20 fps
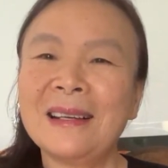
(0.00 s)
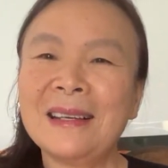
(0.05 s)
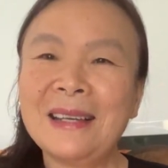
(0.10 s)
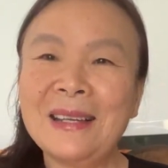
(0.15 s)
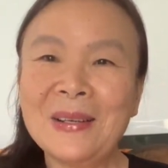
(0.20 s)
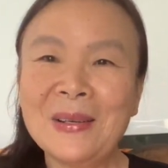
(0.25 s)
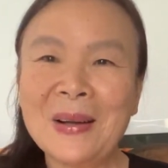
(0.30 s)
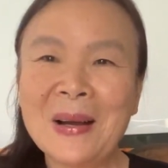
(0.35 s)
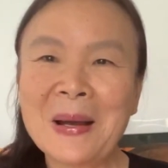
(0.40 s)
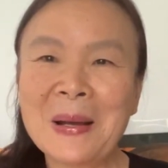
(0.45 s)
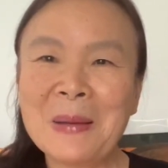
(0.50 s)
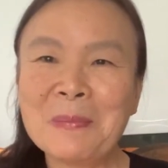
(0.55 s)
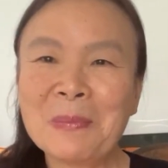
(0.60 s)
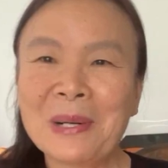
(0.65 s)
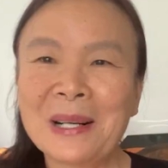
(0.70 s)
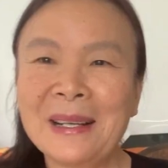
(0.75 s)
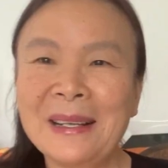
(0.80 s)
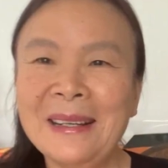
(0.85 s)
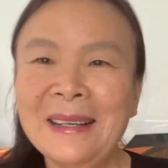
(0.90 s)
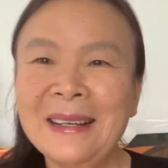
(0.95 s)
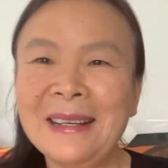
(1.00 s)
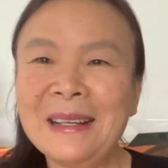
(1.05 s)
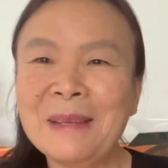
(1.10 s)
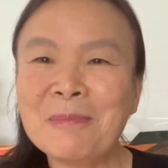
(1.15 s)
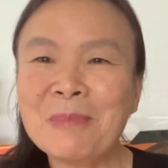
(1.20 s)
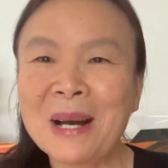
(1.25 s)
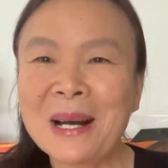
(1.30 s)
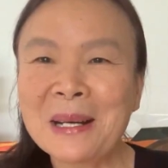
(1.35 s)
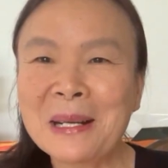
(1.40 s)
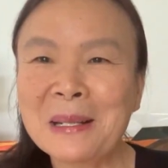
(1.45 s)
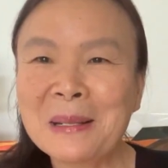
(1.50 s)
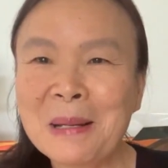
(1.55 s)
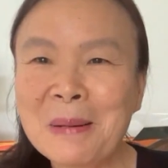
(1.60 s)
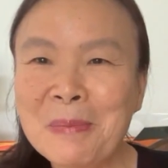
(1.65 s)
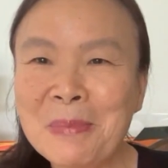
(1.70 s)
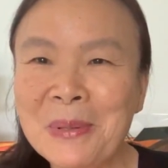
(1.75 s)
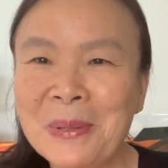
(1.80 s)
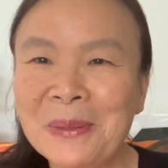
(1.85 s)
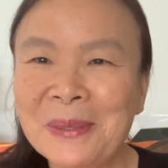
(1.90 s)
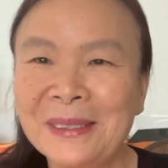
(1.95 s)
Here I'm playing a body
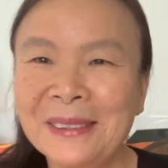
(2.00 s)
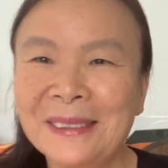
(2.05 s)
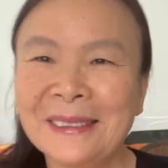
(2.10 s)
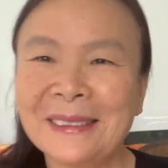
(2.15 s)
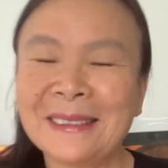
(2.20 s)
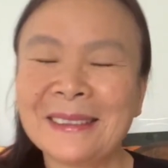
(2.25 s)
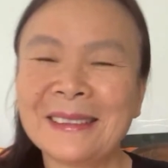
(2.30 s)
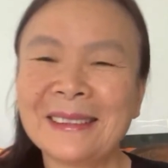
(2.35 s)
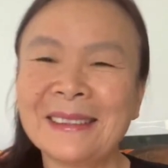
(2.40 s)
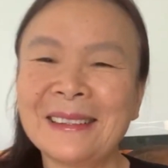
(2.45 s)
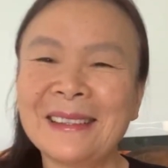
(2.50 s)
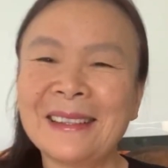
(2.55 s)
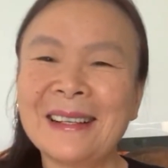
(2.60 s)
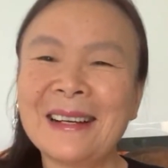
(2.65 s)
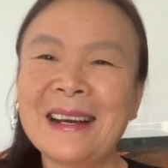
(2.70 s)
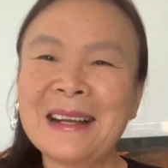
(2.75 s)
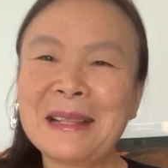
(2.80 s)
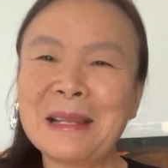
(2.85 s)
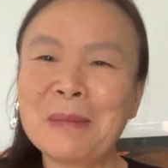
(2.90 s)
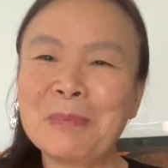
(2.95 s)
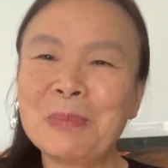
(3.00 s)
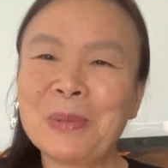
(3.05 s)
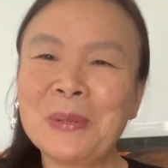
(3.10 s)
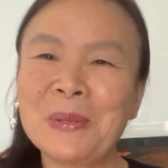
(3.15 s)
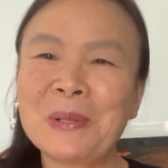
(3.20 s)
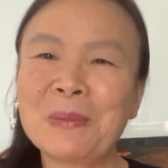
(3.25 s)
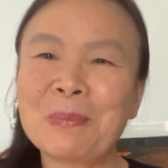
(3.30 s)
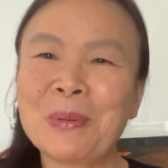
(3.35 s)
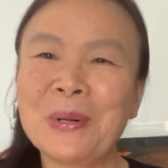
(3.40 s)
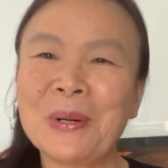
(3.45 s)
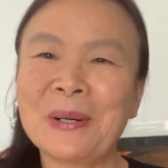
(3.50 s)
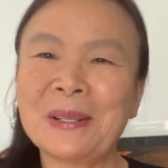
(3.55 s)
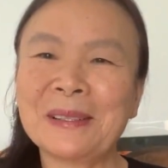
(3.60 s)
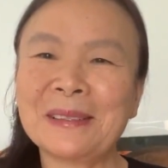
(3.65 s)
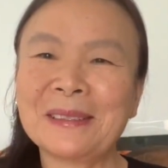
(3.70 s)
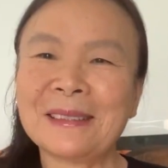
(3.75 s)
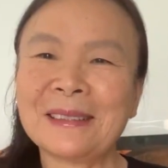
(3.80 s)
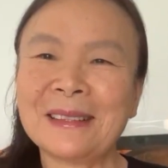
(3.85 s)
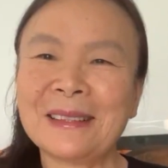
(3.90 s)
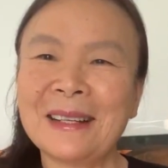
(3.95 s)
double. I did both
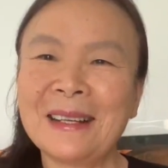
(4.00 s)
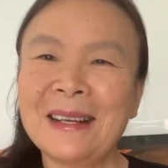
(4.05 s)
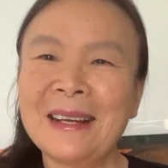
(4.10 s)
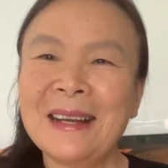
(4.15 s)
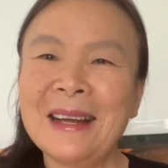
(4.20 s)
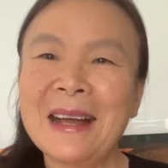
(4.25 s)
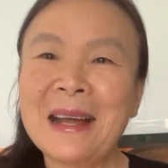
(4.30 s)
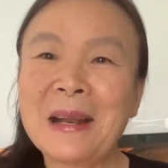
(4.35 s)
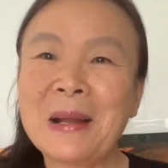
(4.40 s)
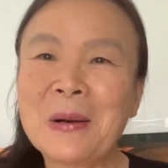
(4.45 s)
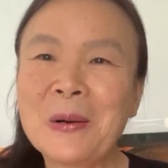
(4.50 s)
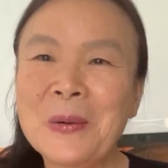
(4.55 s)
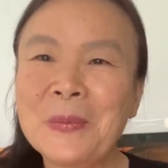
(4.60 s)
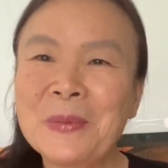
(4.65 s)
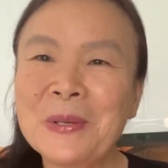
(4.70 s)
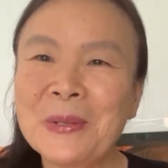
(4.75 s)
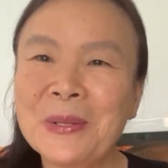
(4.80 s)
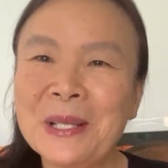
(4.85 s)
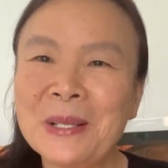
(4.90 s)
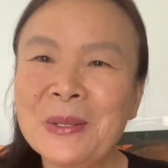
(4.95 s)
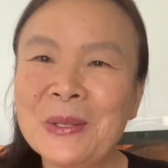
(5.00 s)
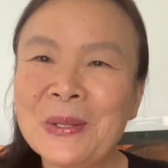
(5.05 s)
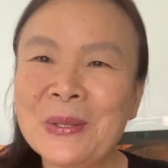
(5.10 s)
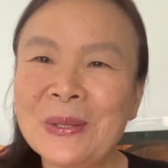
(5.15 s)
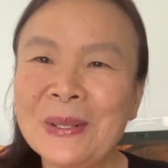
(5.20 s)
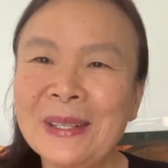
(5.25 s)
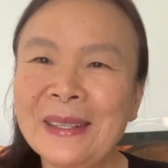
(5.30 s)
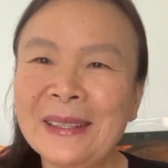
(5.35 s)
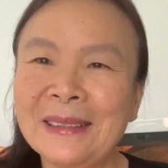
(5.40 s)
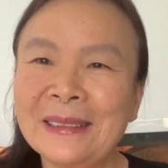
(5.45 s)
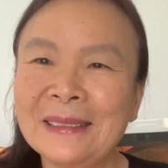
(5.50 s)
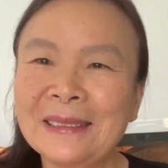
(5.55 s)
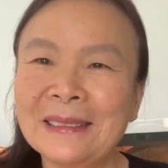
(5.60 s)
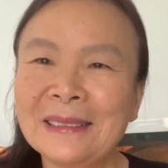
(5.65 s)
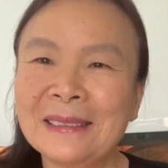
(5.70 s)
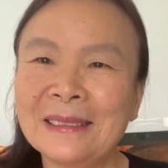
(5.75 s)
parts, and I hope you enjoy it.